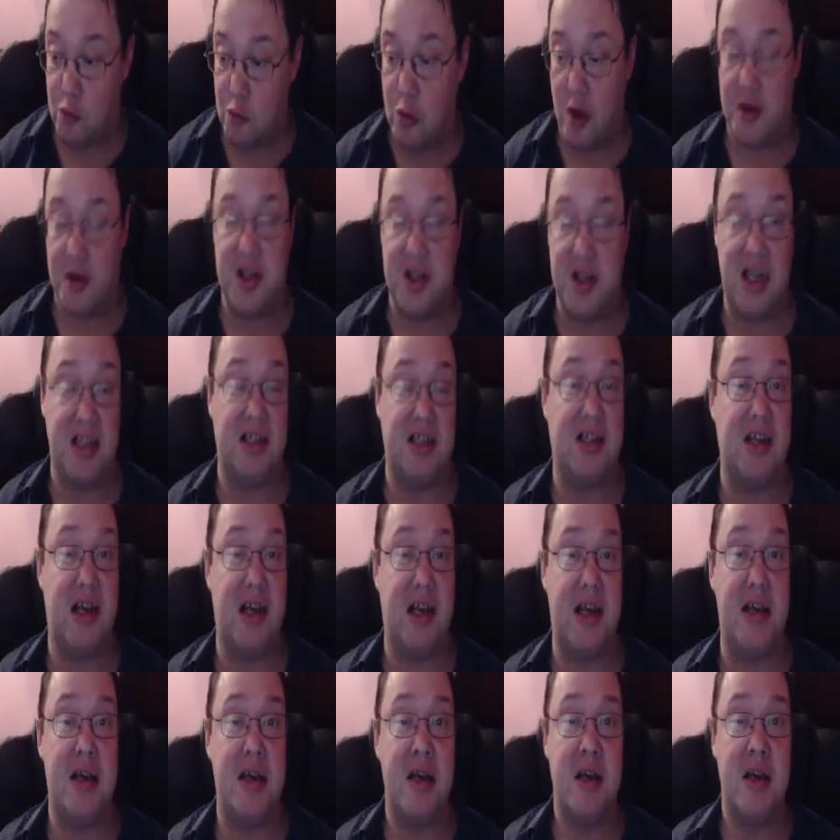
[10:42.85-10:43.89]
What
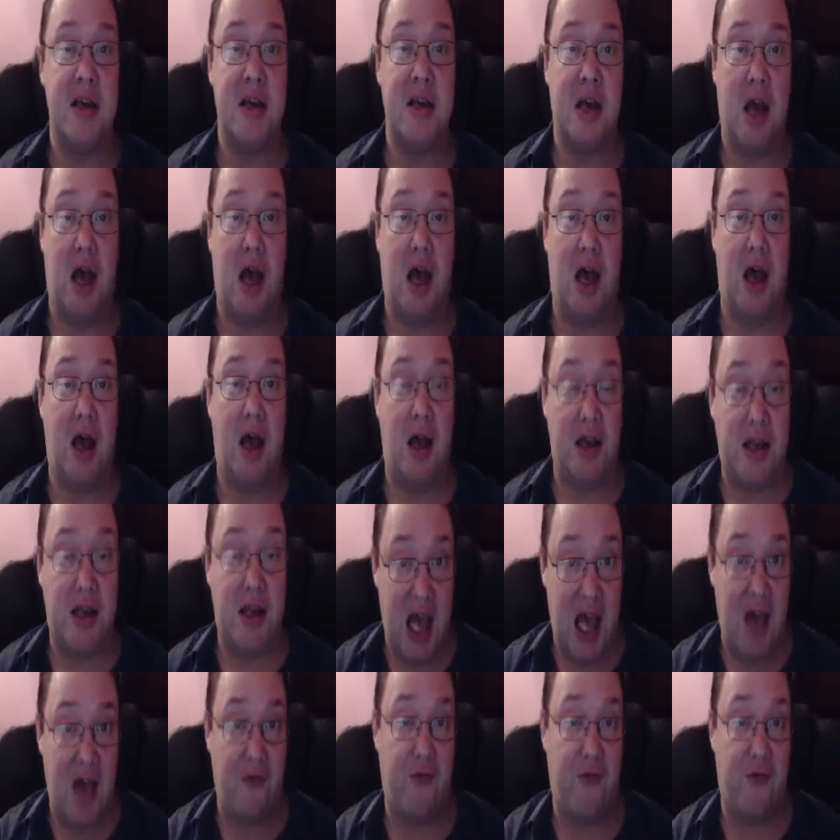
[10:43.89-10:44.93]
Disney and
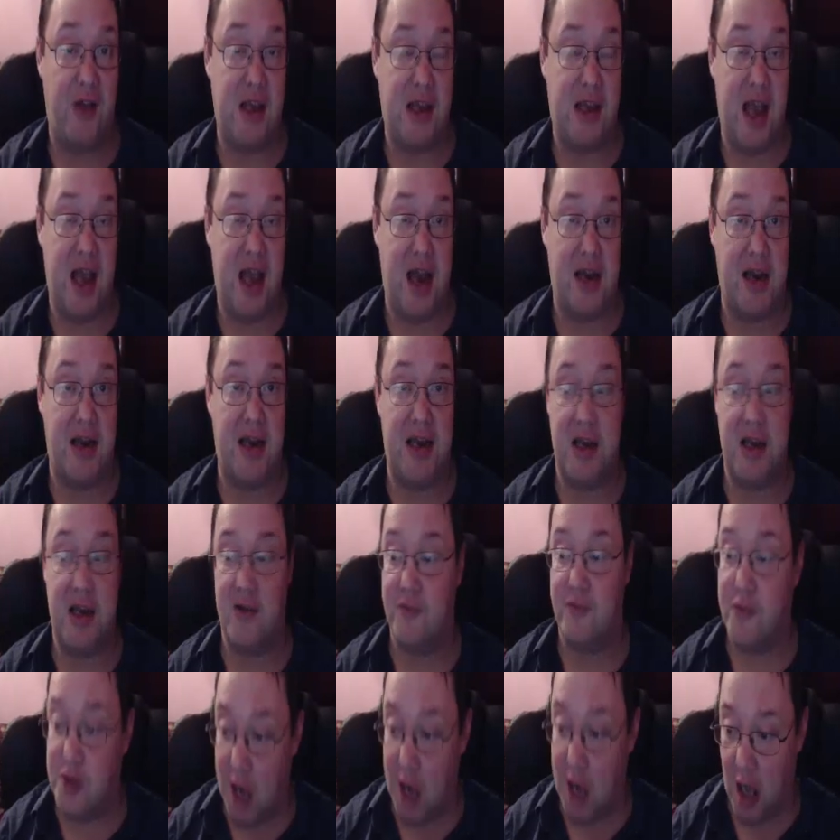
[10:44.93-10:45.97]
Kathleen Kennedy
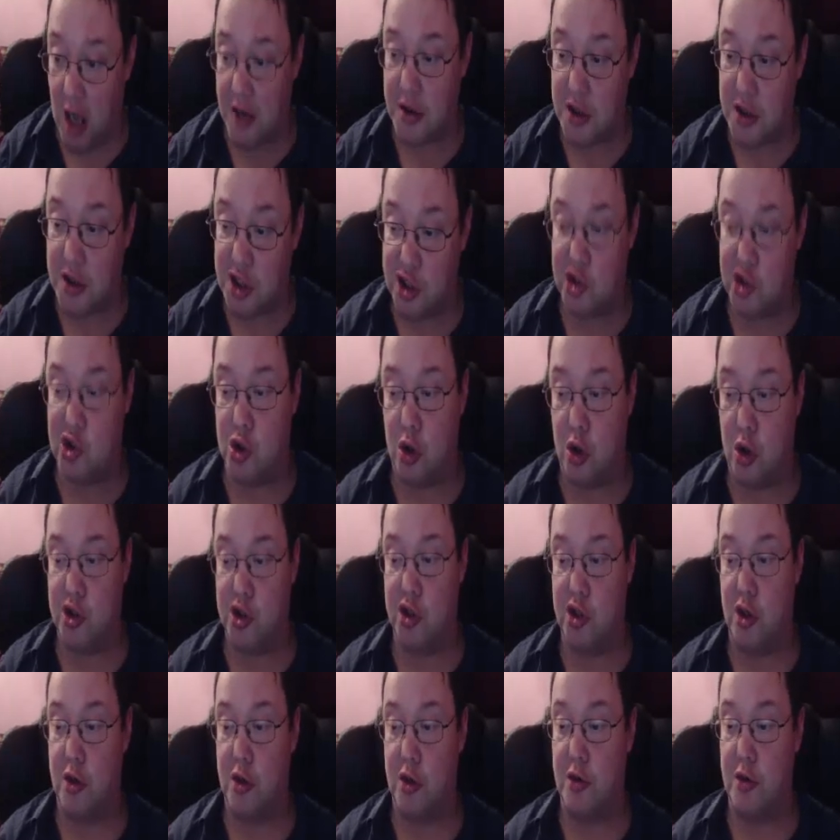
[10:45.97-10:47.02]
have done to George
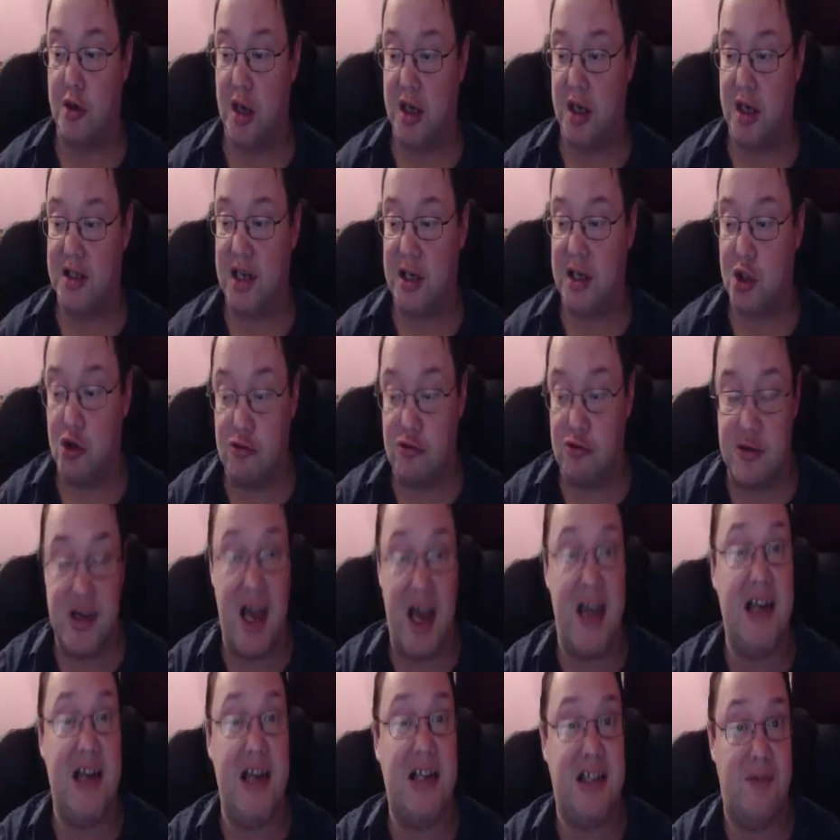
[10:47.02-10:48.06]
Lucas has
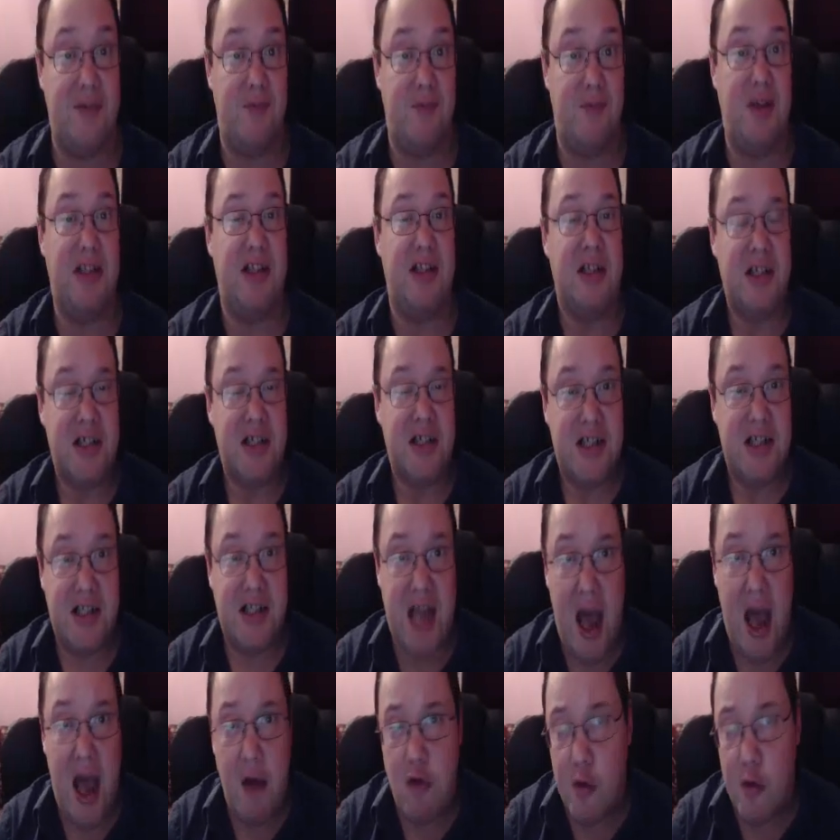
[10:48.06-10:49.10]
created this
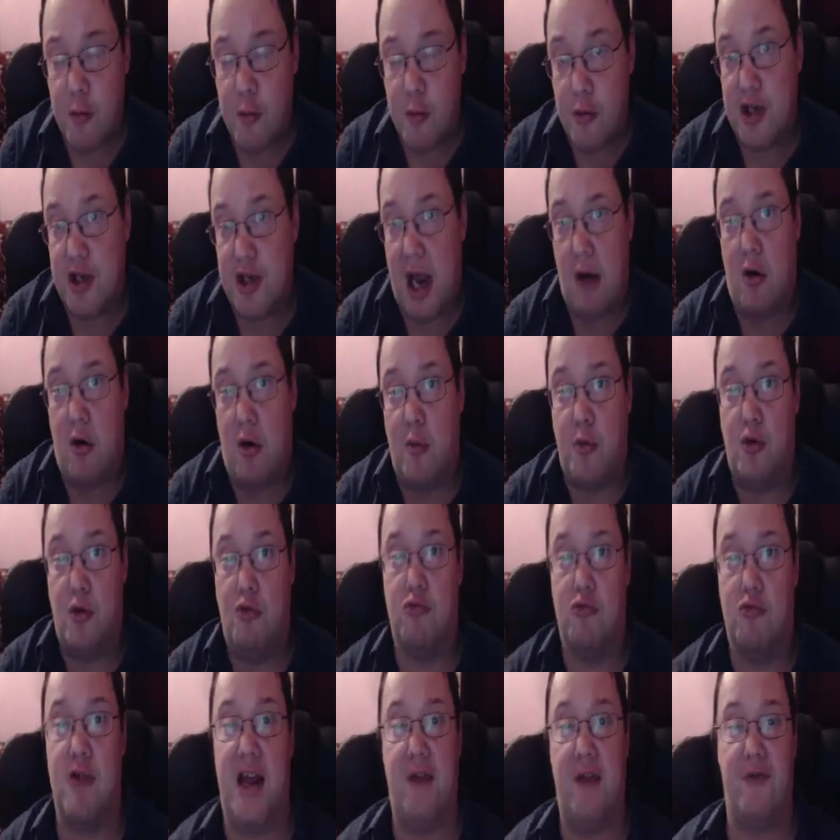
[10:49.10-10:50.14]
terrible, terrible
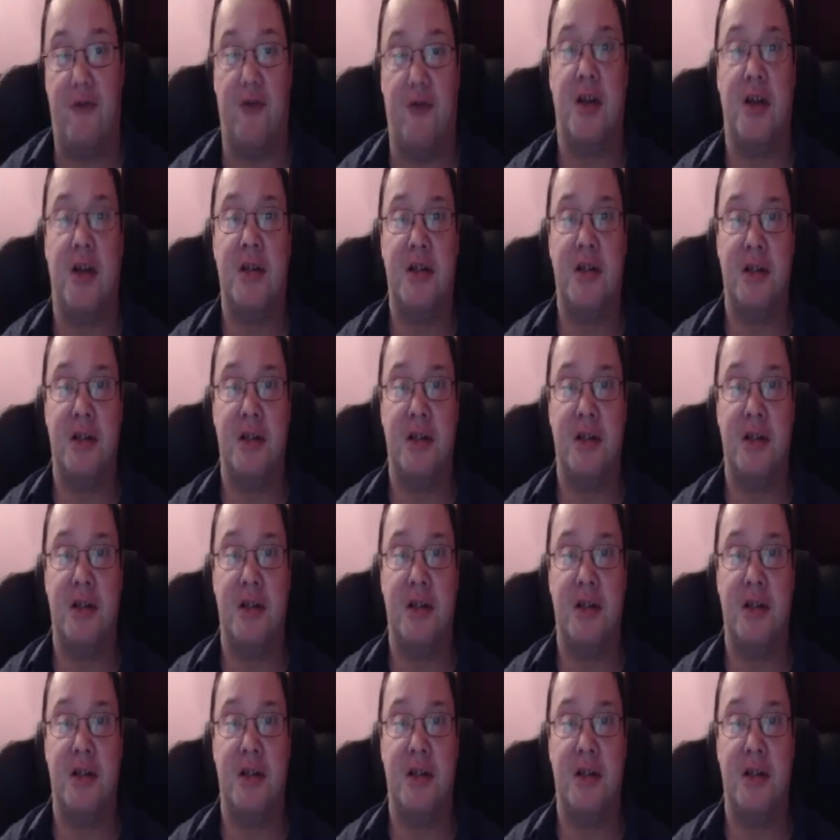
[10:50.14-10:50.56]
rift,